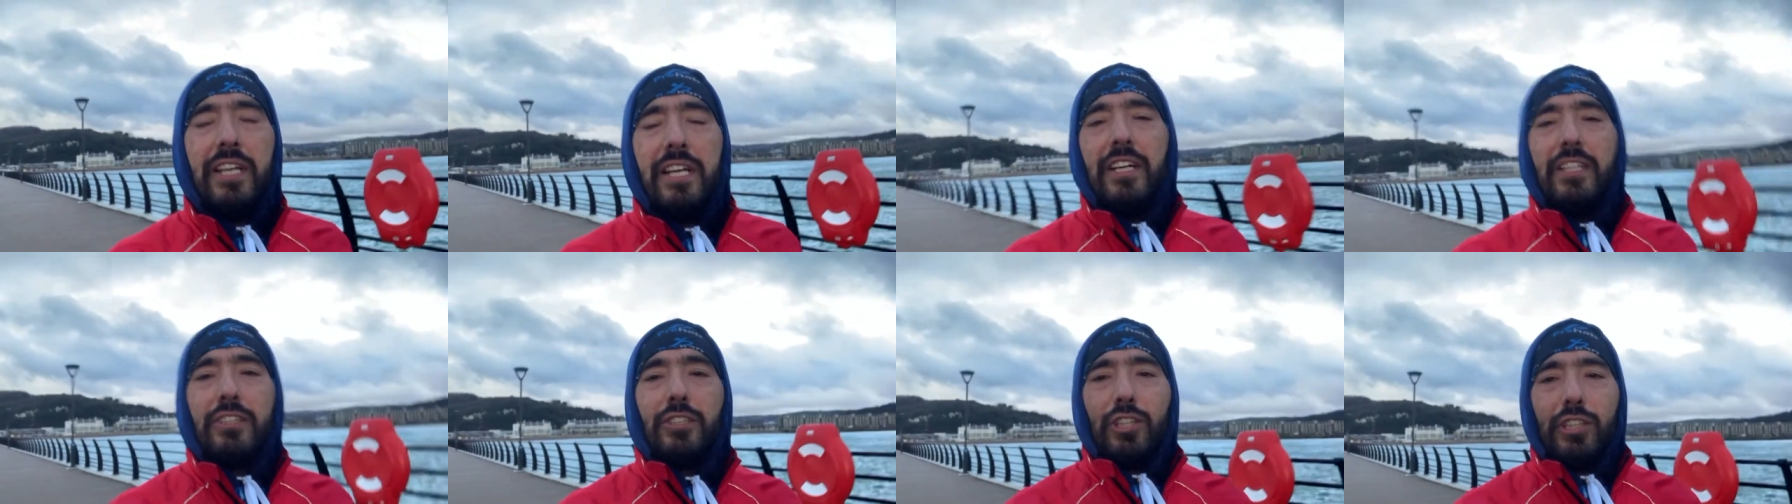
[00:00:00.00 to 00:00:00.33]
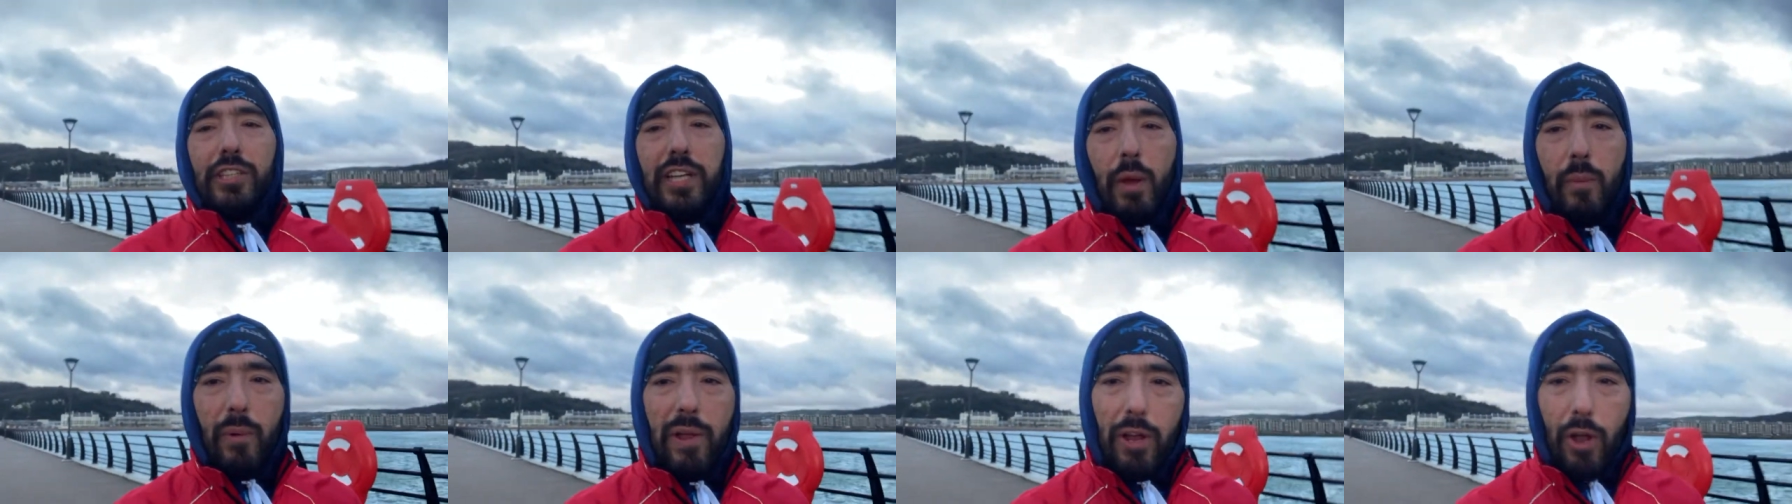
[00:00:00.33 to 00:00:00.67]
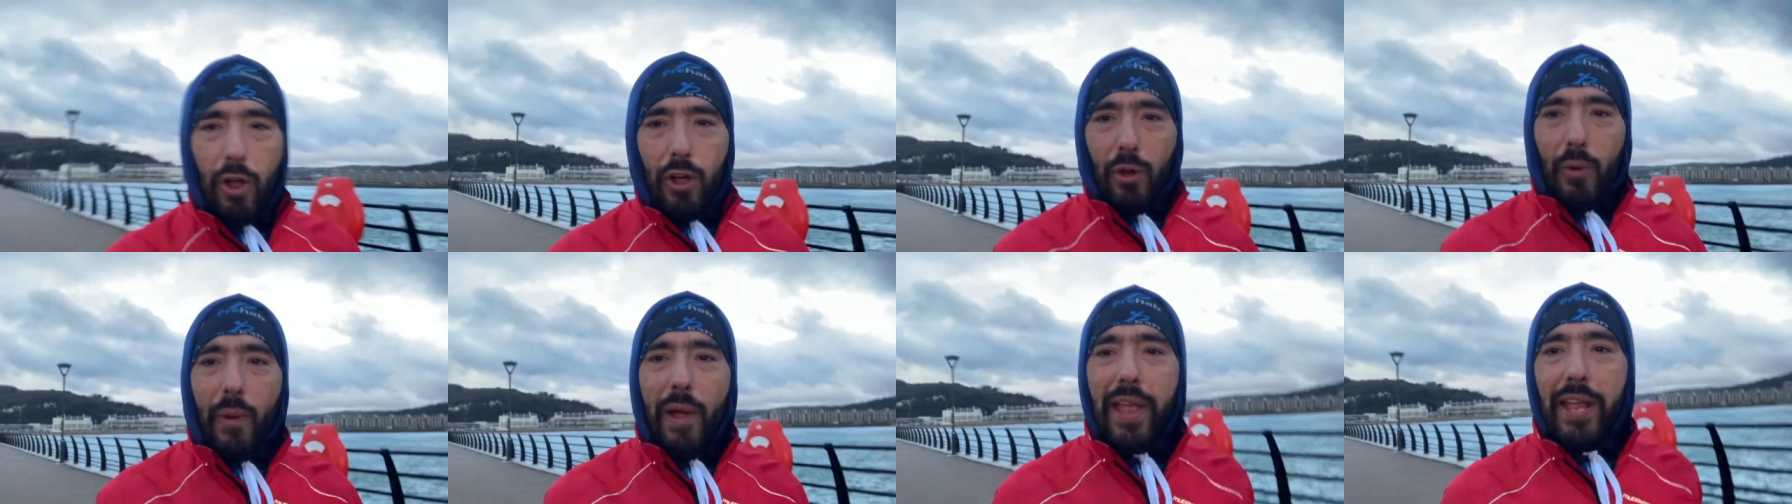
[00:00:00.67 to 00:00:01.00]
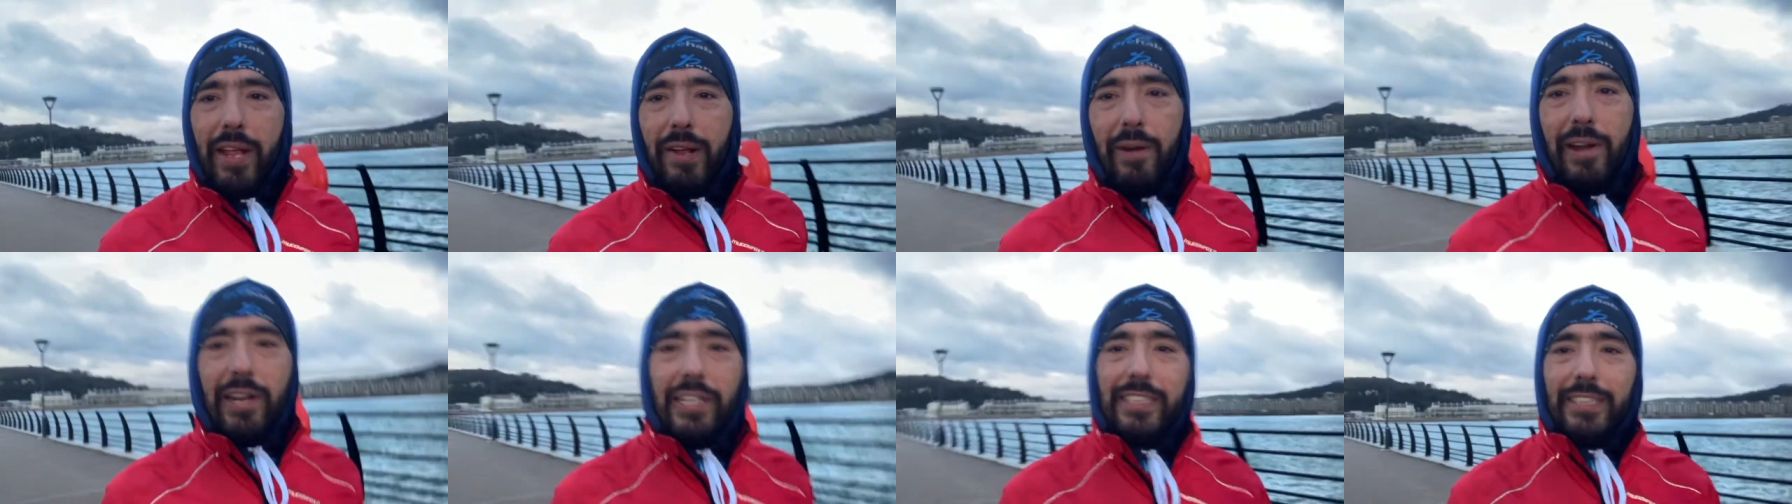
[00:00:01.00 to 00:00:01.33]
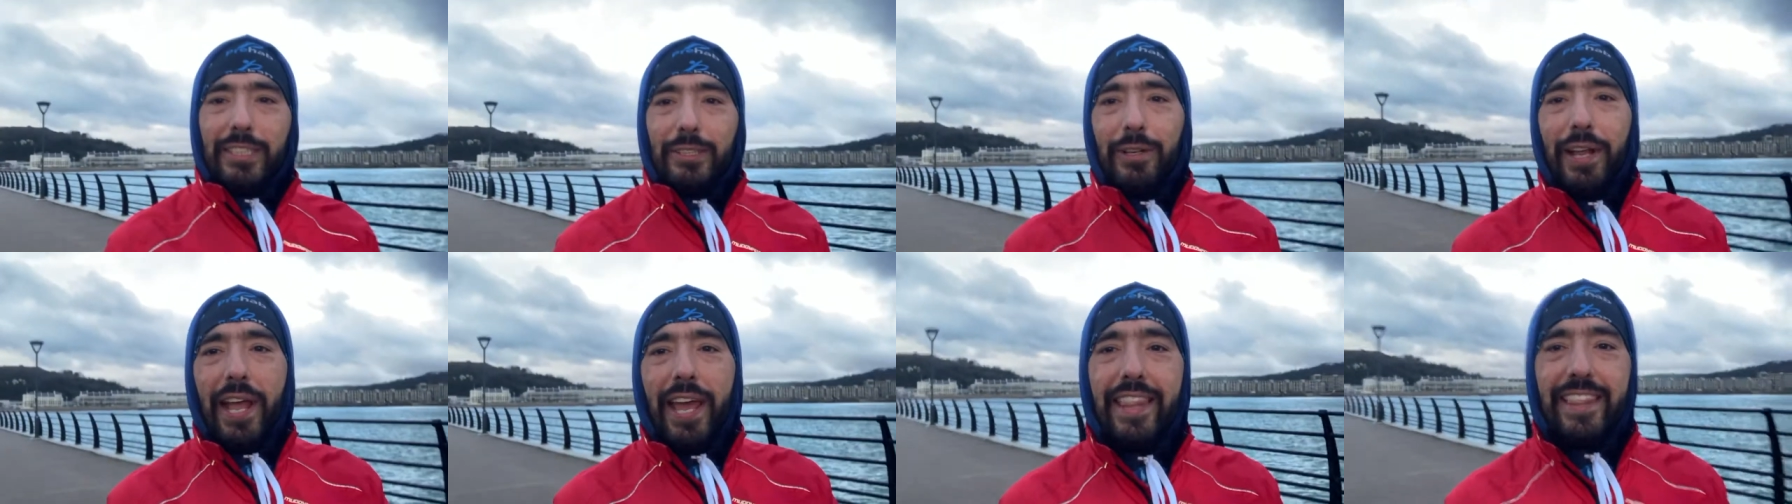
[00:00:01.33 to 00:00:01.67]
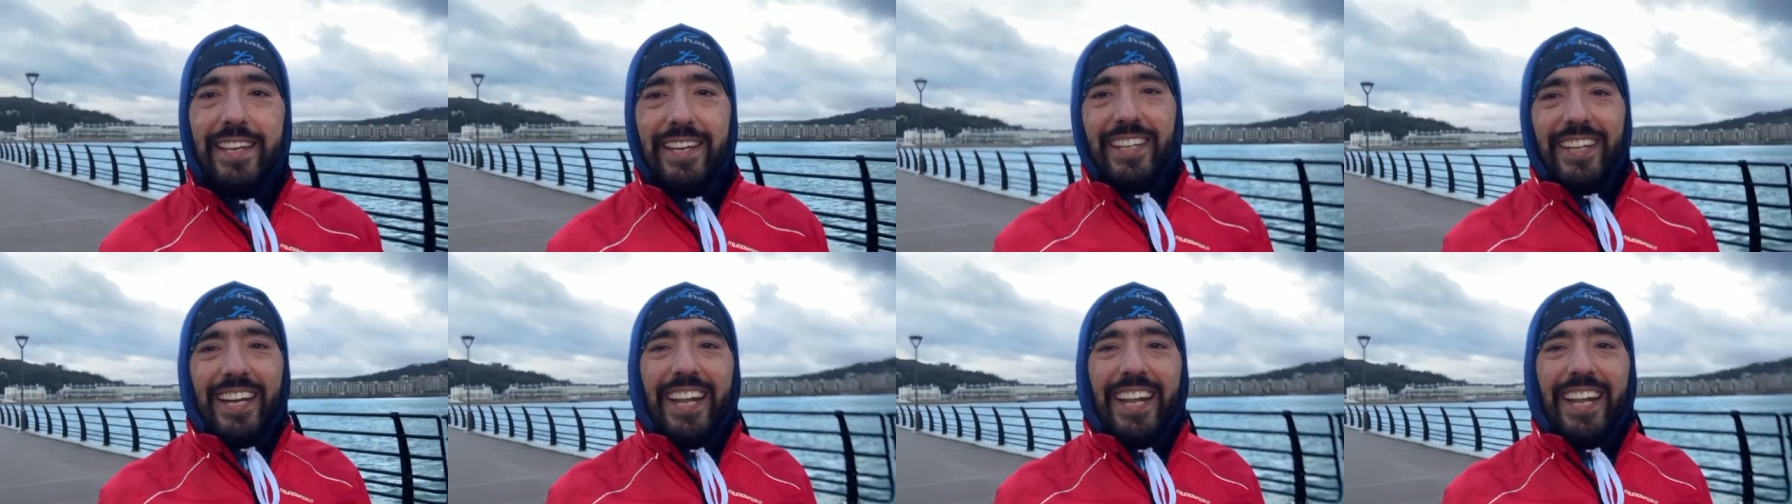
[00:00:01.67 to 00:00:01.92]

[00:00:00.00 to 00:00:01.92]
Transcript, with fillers: Sometimes we go quite crazy together.